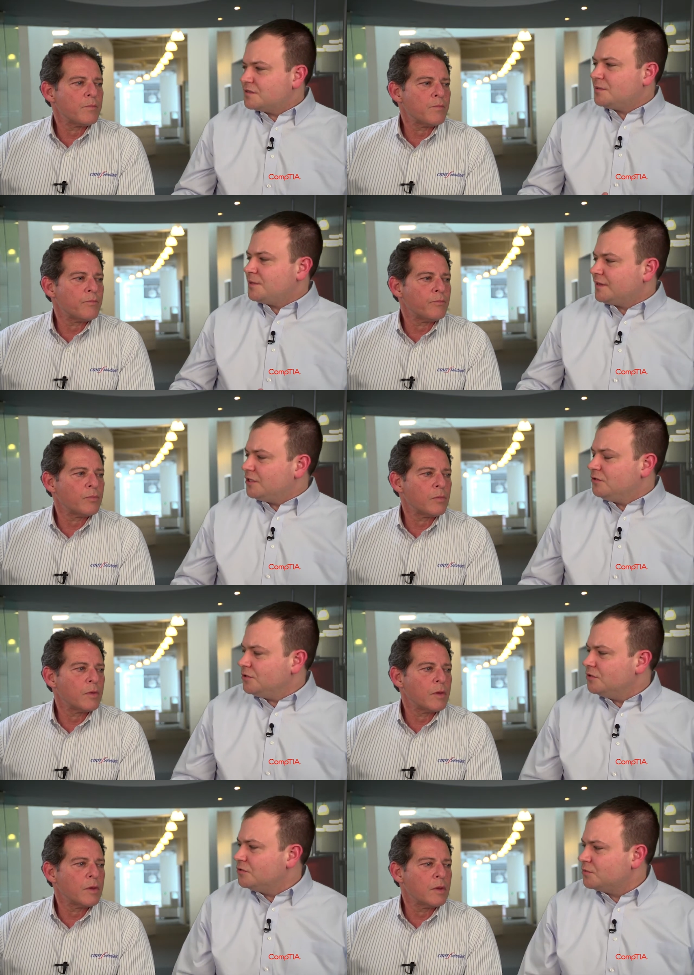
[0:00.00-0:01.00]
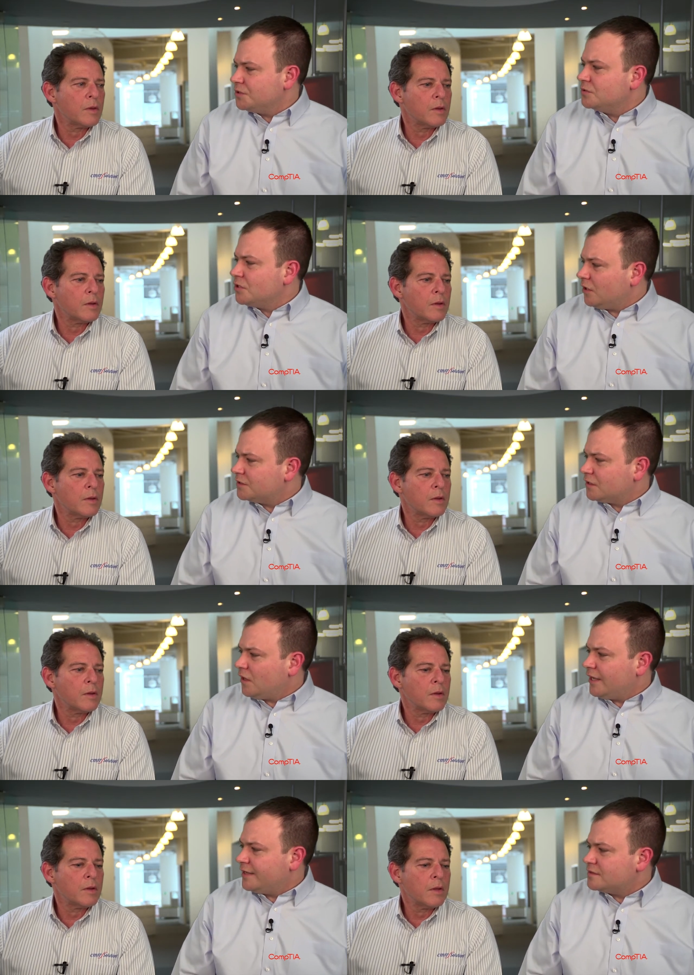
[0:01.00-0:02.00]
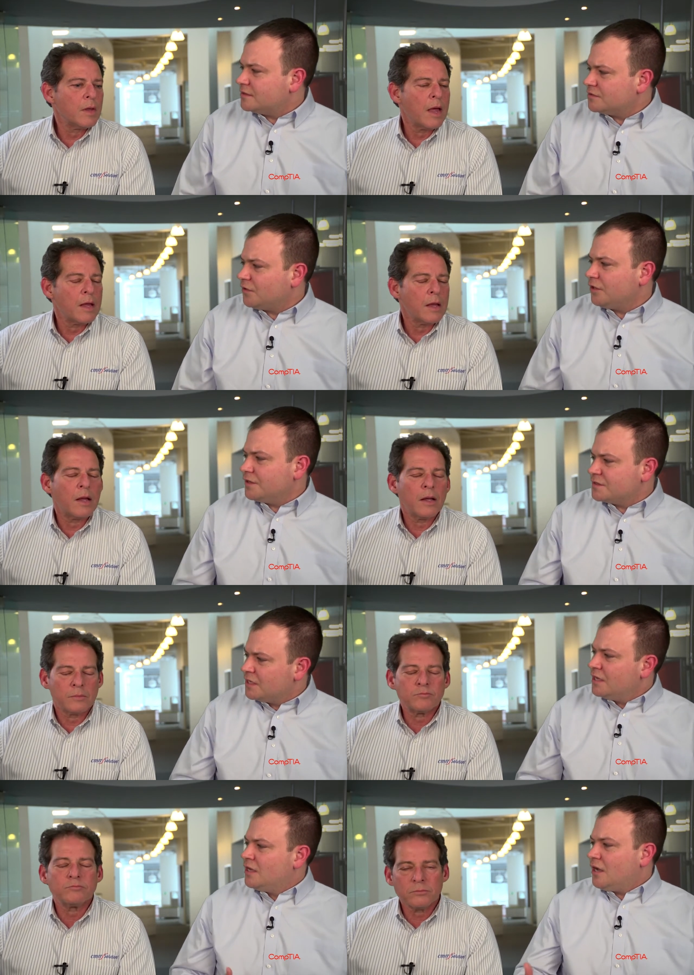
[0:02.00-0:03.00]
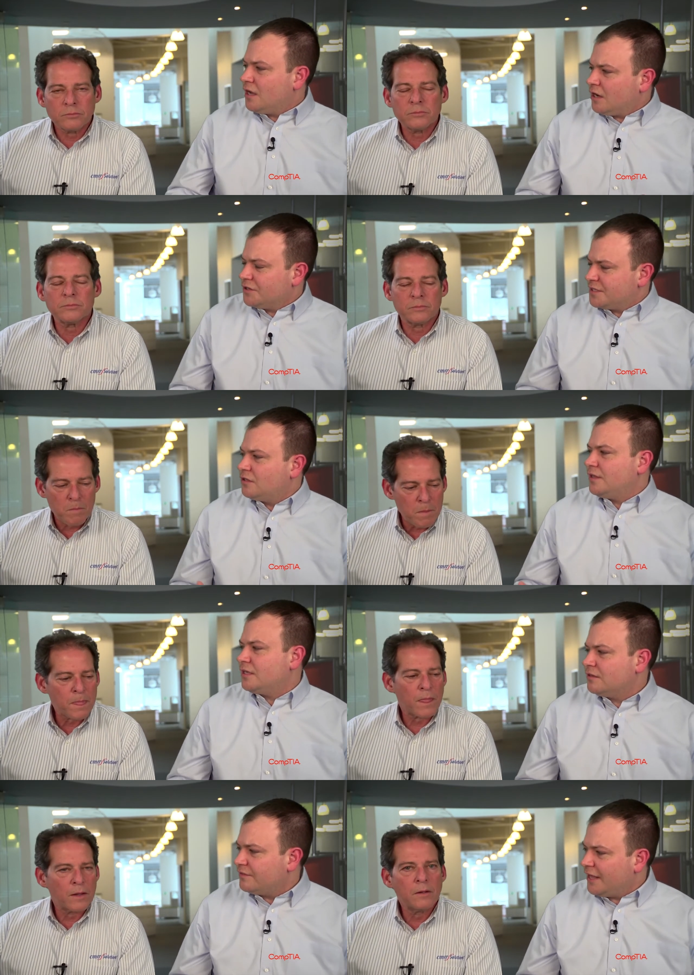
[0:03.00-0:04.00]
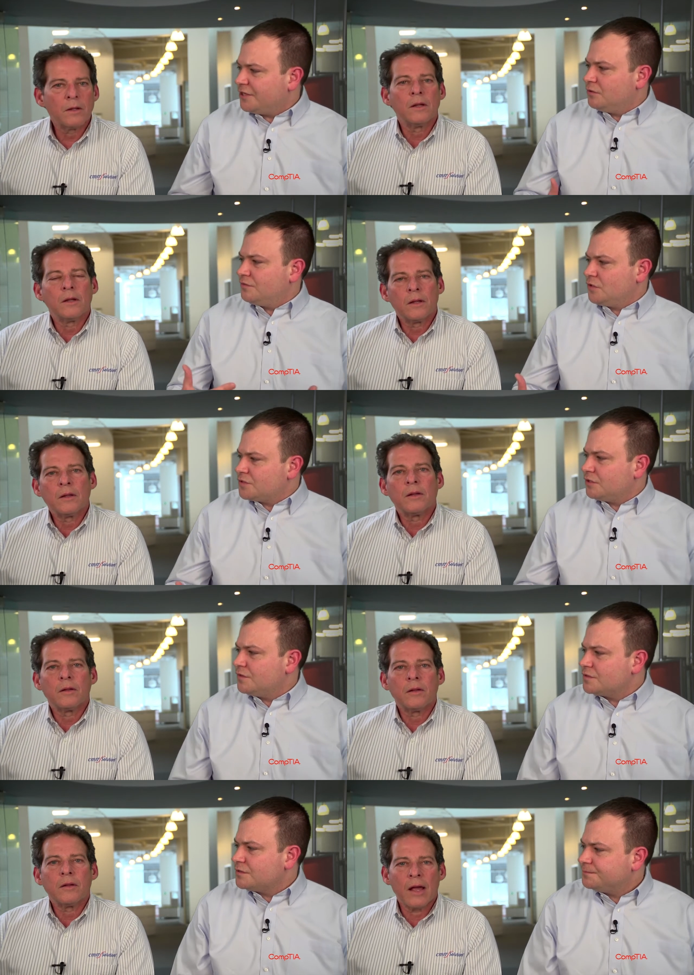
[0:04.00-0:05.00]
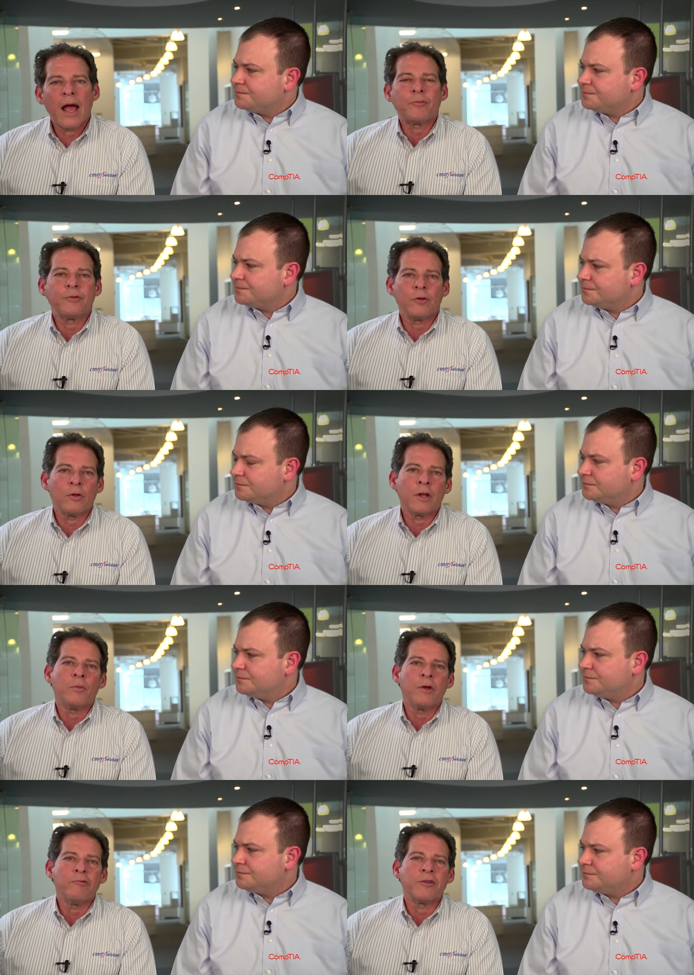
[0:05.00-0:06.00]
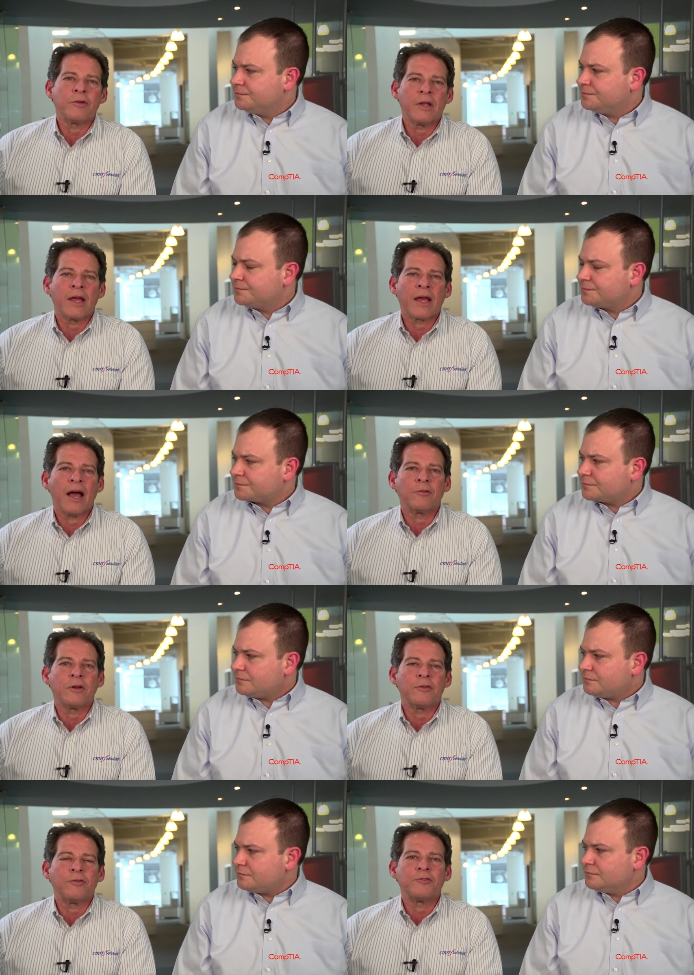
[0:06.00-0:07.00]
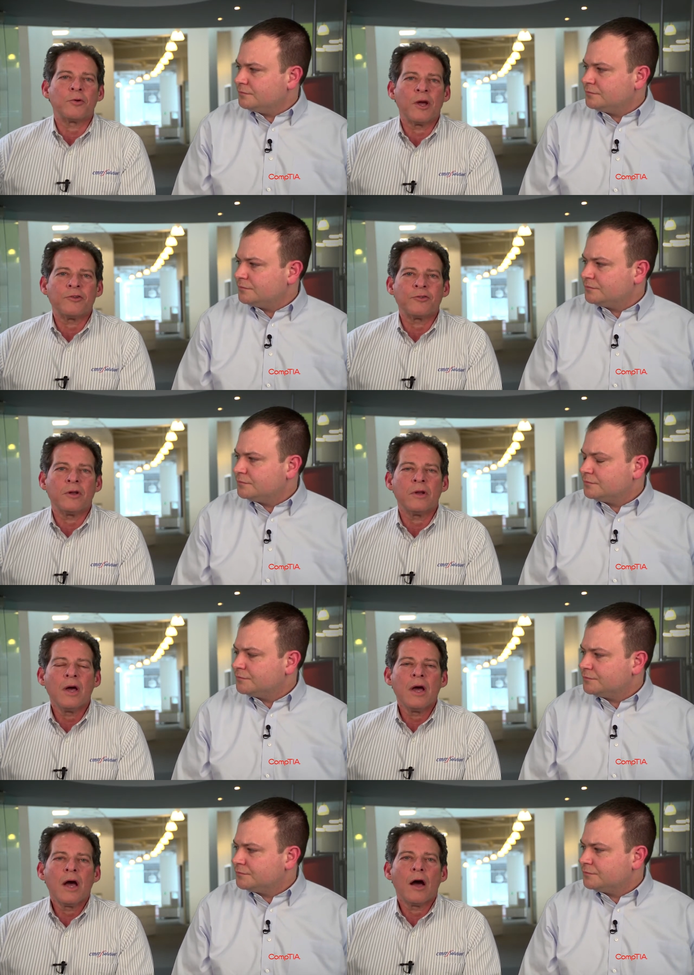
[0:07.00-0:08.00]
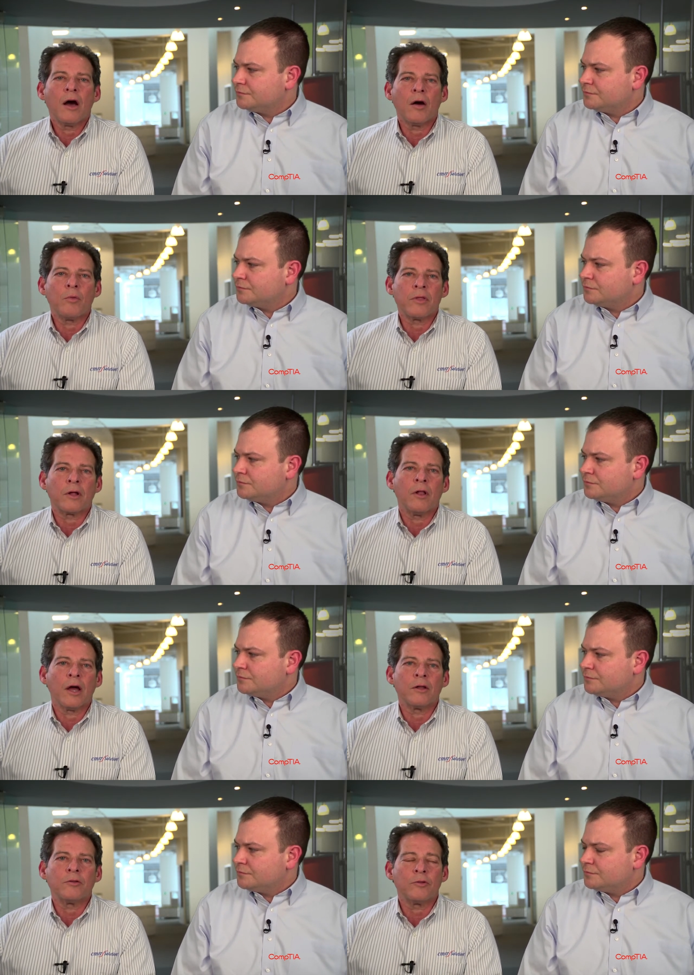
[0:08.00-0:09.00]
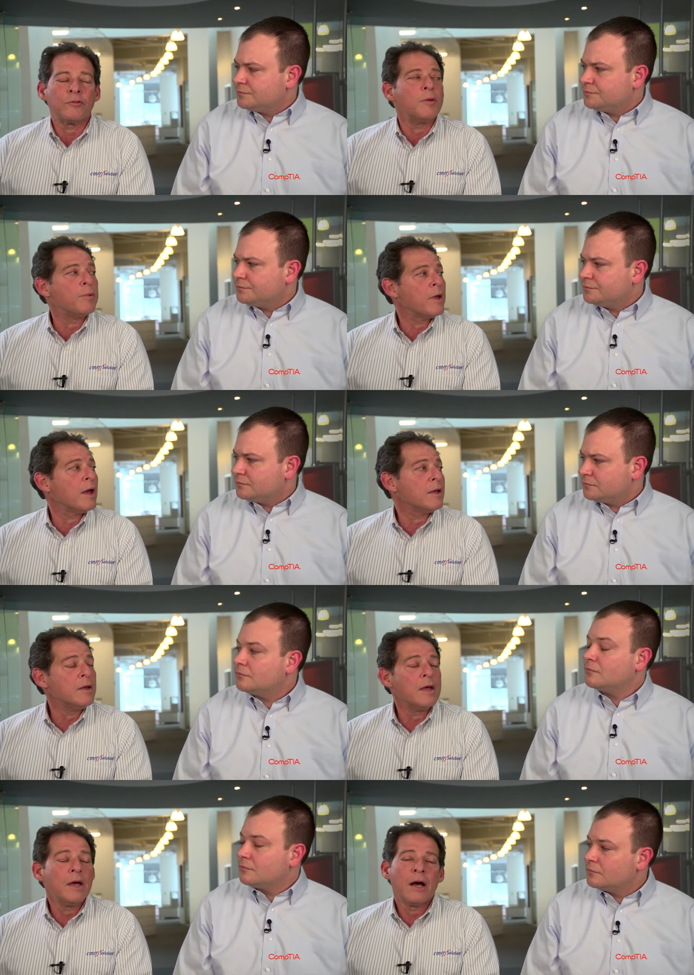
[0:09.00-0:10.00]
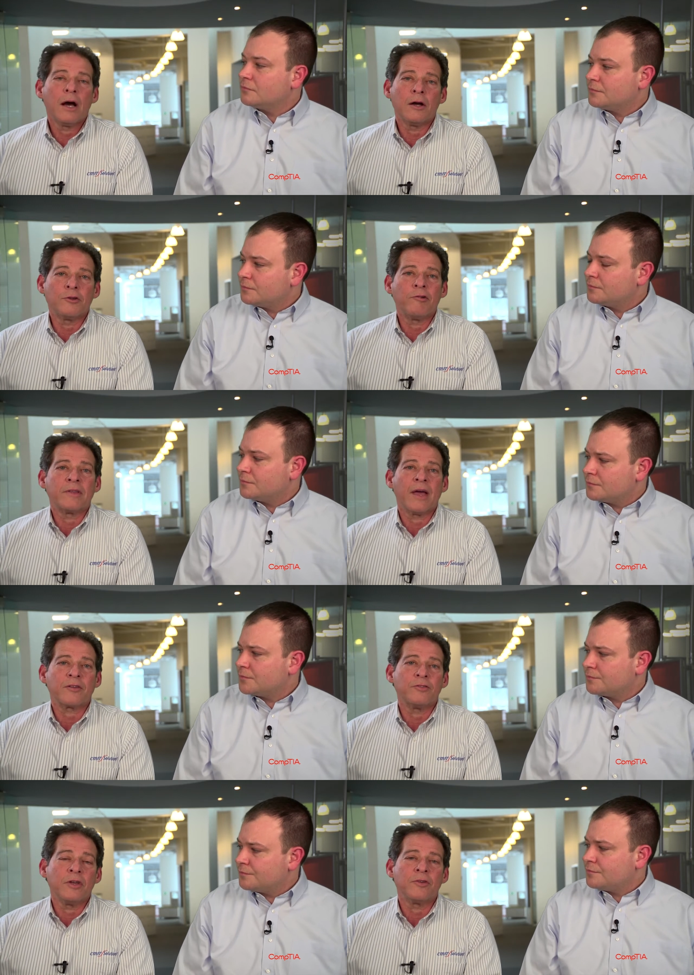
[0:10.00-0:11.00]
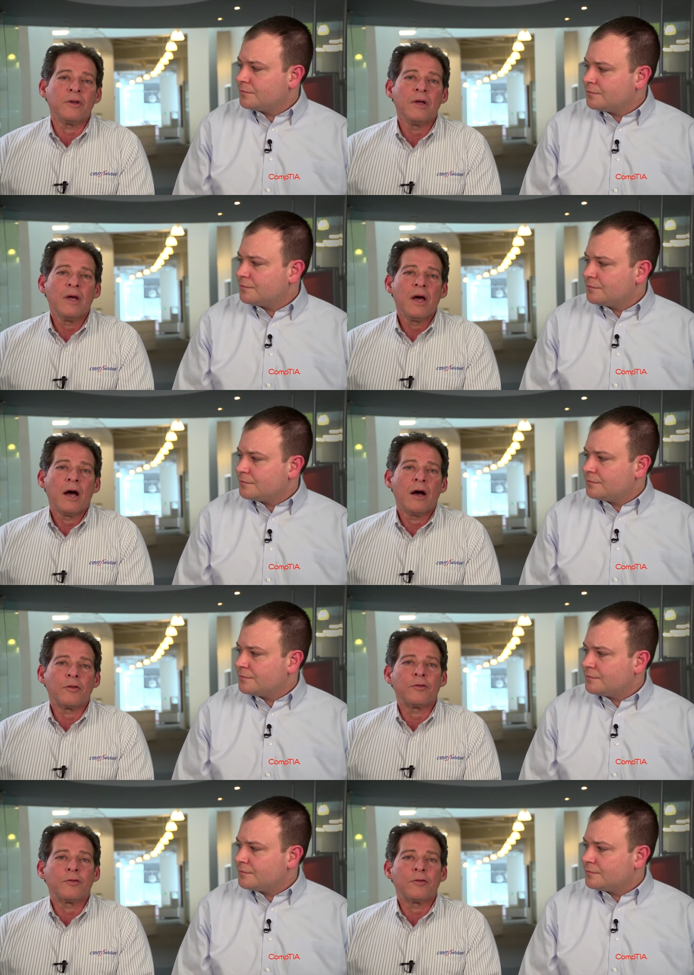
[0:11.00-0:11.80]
Speaker 1: this something that you use when you talk to clients as far as uh, articulating the value of your service? Absolutely. We
Speaker 2: recently encountered a situation uh, with a client who's a CPA uh, during tax season. Uh,